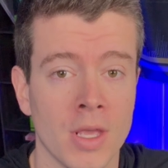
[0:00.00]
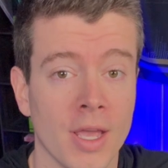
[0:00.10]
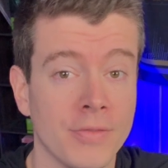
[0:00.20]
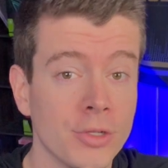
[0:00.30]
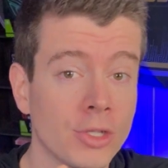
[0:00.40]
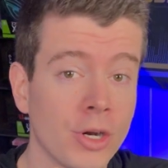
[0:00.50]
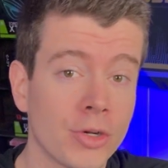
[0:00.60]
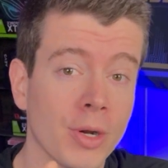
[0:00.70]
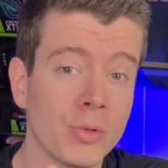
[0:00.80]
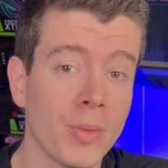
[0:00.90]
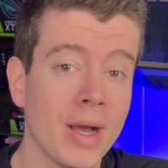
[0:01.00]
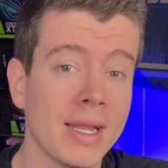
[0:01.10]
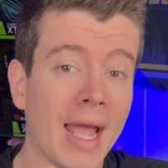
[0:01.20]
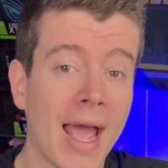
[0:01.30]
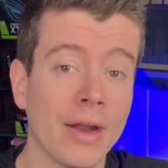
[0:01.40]
If you started crypto
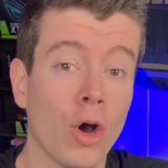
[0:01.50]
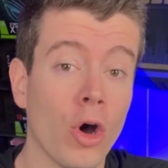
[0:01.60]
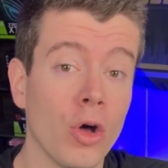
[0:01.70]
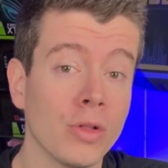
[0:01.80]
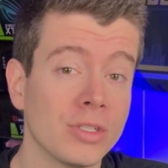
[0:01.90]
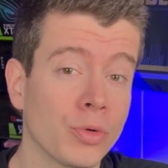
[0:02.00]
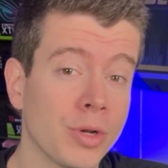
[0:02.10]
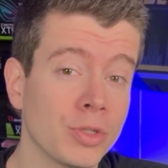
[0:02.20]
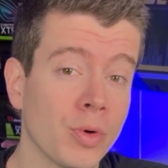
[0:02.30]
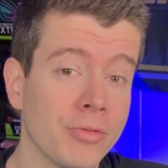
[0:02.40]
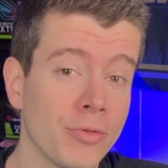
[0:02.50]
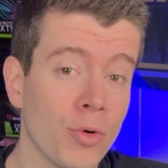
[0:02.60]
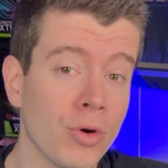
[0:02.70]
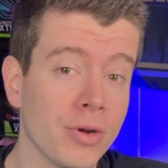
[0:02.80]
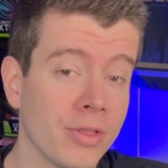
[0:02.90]
mining at all in twenty
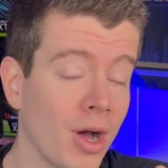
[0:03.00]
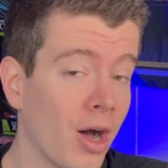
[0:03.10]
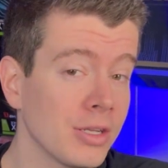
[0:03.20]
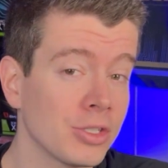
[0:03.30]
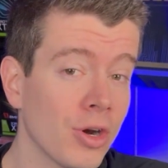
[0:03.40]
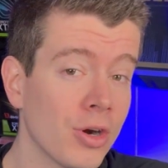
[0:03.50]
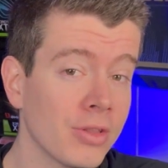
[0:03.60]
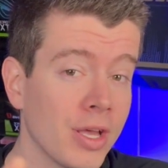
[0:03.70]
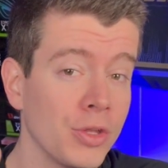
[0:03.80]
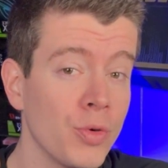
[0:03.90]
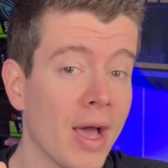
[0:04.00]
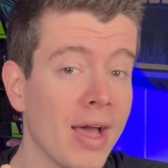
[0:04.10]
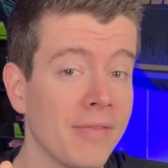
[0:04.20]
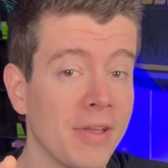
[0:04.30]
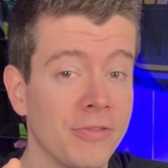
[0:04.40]
twenty-four, the odds are that you
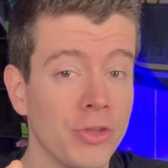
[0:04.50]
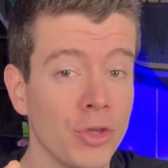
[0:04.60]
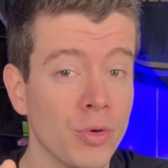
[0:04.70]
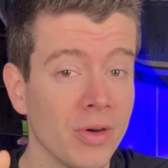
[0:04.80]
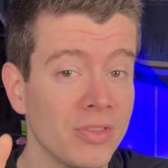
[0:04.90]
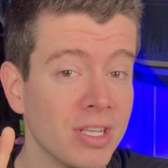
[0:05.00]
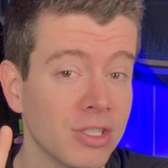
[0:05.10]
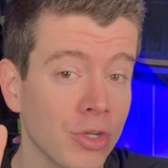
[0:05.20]
have a few of these